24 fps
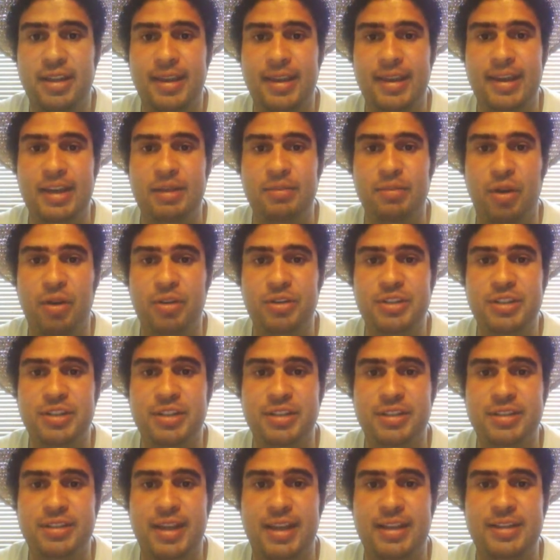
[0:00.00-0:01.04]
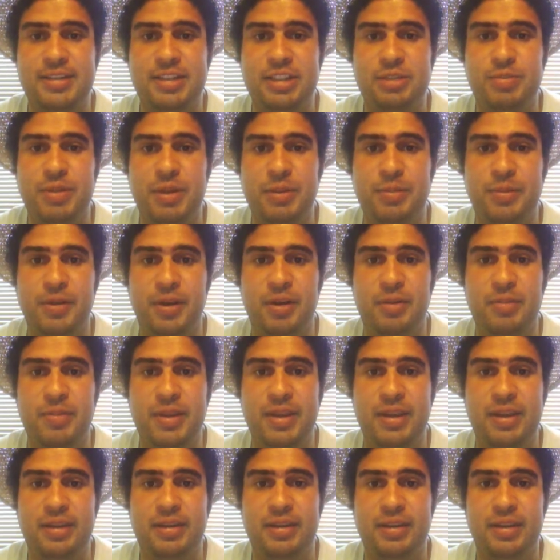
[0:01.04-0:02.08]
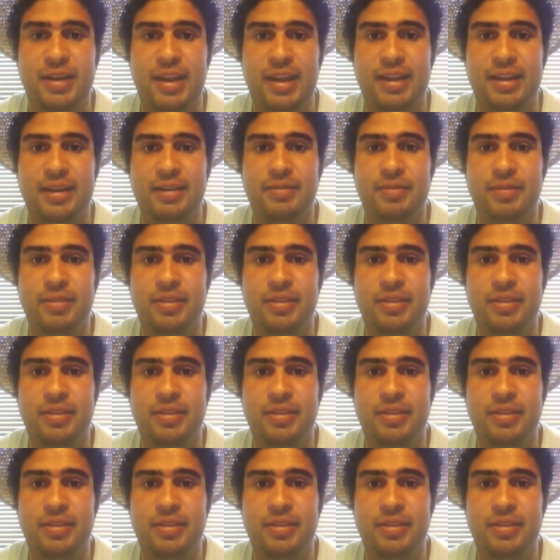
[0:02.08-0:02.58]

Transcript: and emotional states, these people are being like,